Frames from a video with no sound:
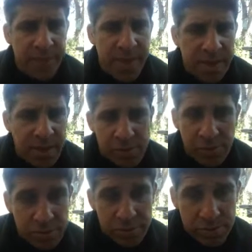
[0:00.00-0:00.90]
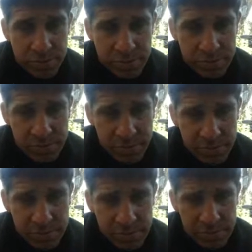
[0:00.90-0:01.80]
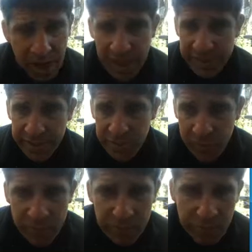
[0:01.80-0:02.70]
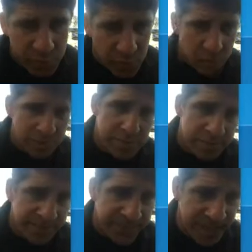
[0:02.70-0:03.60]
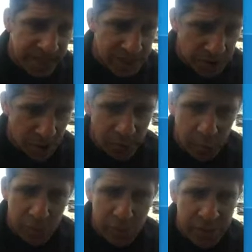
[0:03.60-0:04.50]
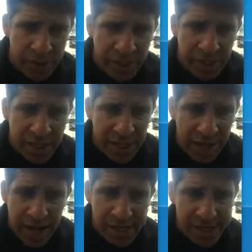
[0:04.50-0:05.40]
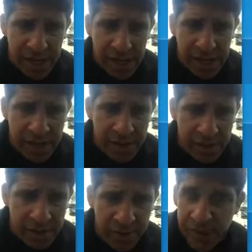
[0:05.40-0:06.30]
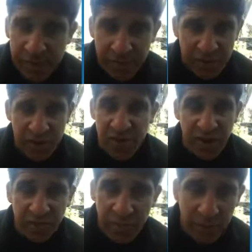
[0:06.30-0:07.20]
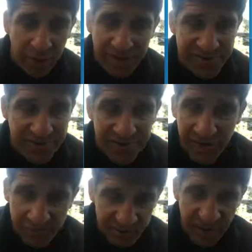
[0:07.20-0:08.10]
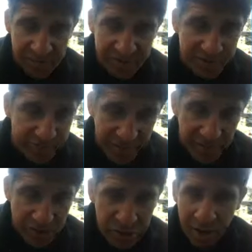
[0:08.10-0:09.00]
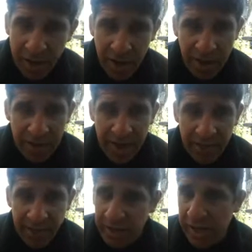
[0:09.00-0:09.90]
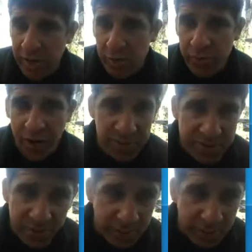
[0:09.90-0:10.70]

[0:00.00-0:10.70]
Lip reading: So Isaac Newton, of course, he saw the world as the universe itself comprised of equal and opposite pairs having equal and opposite